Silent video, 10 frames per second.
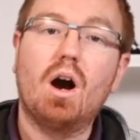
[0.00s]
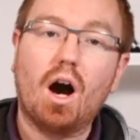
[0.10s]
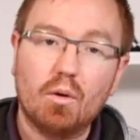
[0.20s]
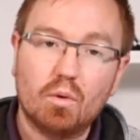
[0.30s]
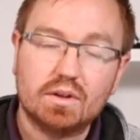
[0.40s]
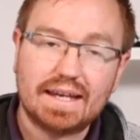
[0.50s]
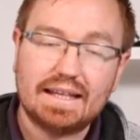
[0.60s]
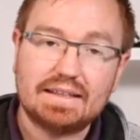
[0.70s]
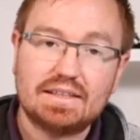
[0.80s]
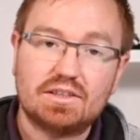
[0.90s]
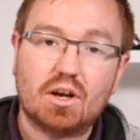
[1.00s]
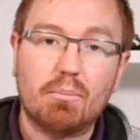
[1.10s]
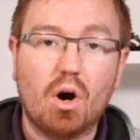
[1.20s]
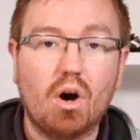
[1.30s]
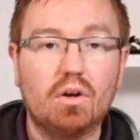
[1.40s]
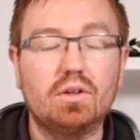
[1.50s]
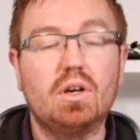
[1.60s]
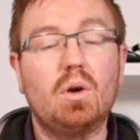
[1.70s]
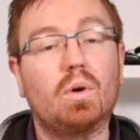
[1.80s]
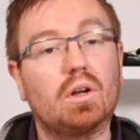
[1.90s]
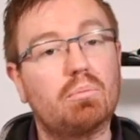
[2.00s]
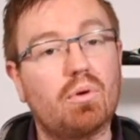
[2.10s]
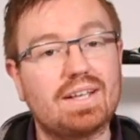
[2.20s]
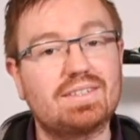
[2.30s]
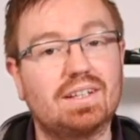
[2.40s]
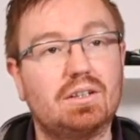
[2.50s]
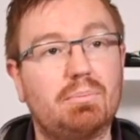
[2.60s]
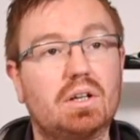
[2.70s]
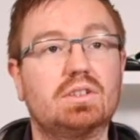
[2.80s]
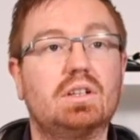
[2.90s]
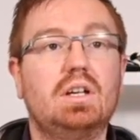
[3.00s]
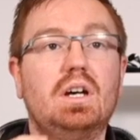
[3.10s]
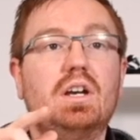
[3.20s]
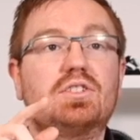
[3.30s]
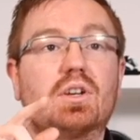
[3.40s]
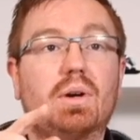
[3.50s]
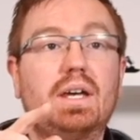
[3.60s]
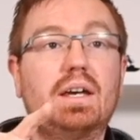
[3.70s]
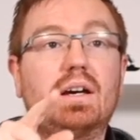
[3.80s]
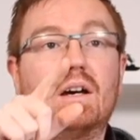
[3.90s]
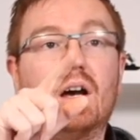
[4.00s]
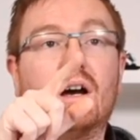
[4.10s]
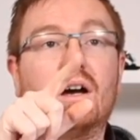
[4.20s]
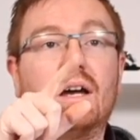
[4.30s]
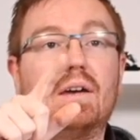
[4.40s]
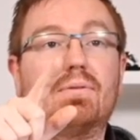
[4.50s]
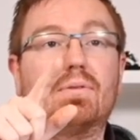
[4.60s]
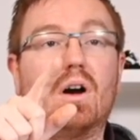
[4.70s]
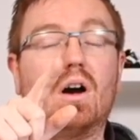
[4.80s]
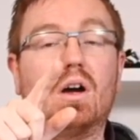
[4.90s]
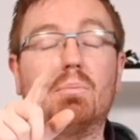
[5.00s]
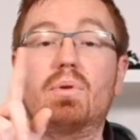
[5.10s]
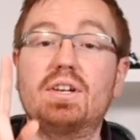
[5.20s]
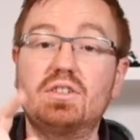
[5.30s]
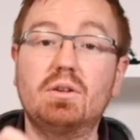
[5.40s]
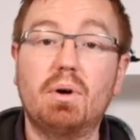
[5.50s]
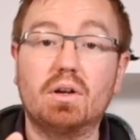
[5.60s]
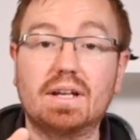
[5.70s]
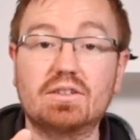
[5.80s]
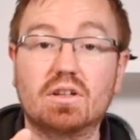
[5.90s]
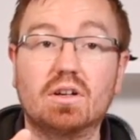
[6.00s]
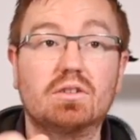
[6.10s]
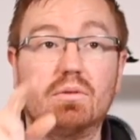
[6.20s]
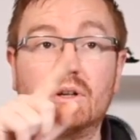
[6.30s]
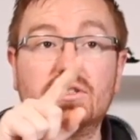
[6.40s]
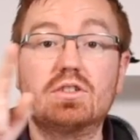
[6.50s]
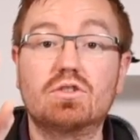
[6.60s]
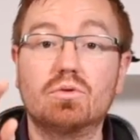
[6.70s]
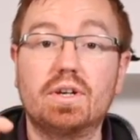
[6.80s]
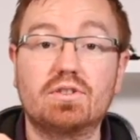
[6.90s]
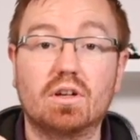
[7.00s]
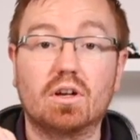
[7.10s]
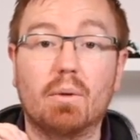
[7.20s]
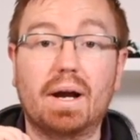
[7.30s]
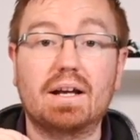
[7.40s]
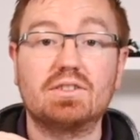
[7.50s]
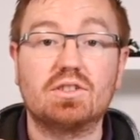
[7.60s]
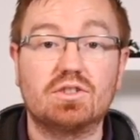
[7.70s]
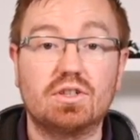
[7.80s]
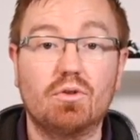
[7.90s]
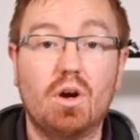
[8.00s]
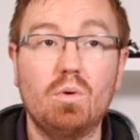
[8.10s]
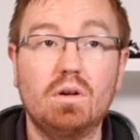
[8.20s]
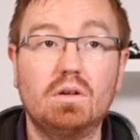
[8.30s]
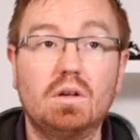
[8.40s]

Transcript: I want the LED to come on when I'm pressing the button. So here, uh, if I'm pressing the button, that's gonna my digital read's gonna come back as a zero.